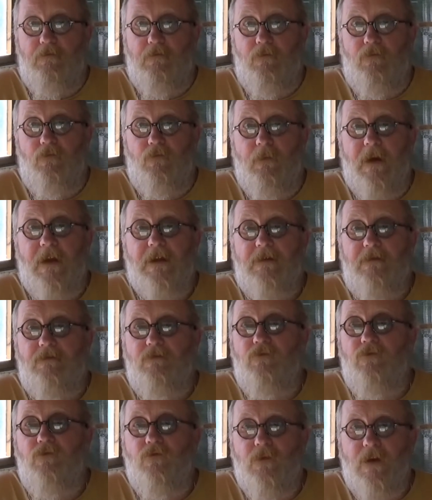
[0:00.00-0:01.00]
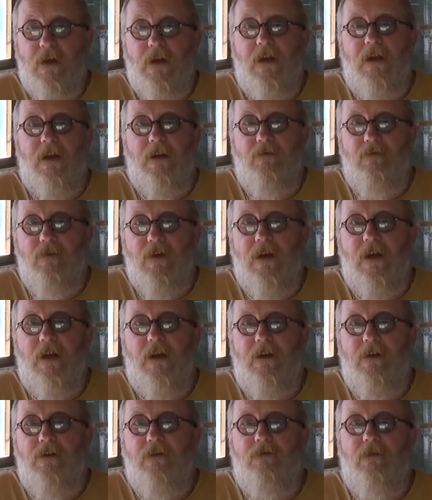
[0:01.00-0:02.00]
and makes some really
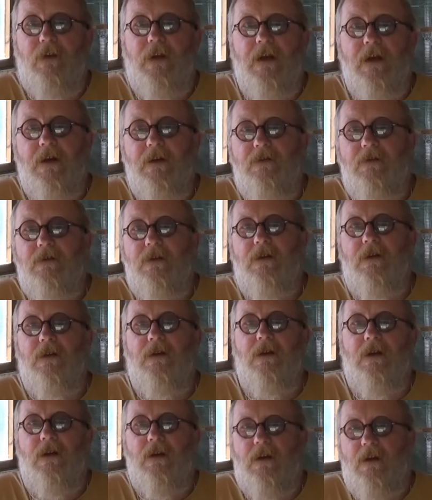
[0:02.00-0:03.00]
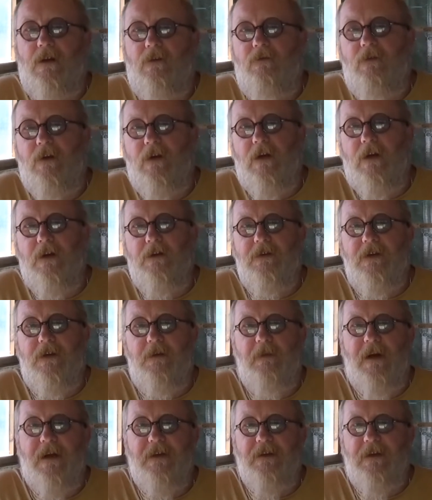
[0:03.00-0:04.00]
good videos, very
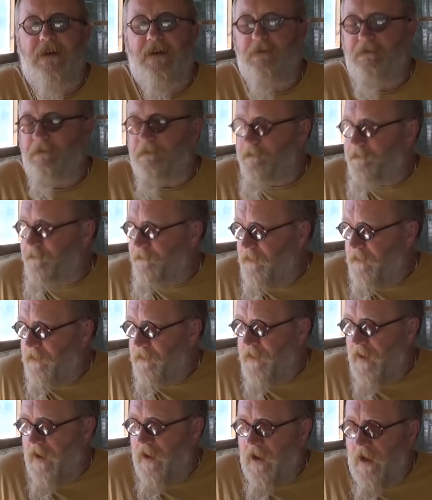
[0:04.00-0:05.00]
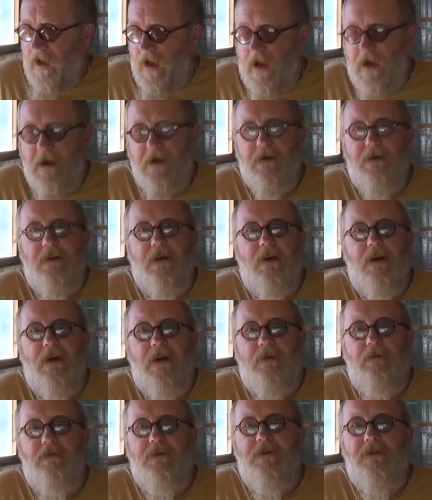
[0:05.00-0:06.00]
cinematic. And
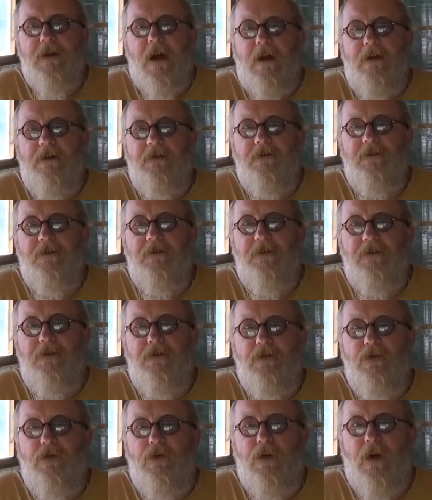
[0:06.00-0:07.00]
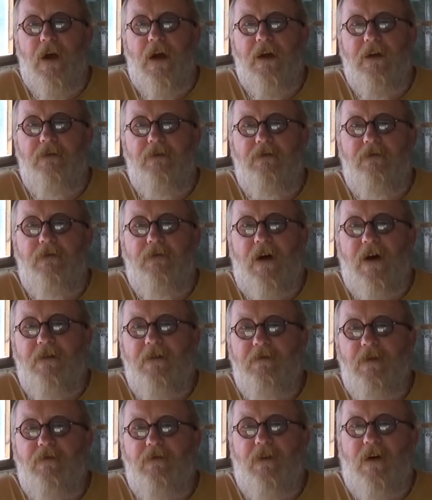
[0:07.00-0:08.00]
he was challenged to do a
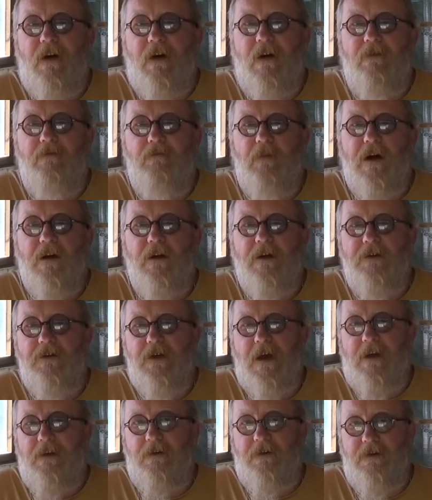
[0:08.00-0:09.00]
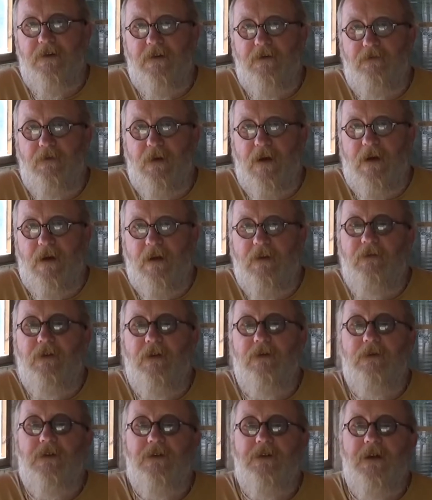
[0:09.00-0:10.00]
5x5 bunker challenge, where if
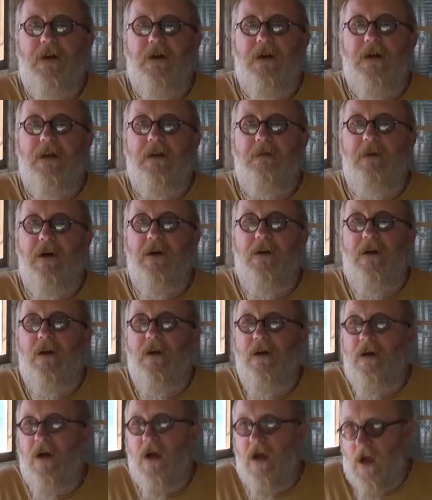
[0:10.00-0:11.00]
you were stuck in a bunker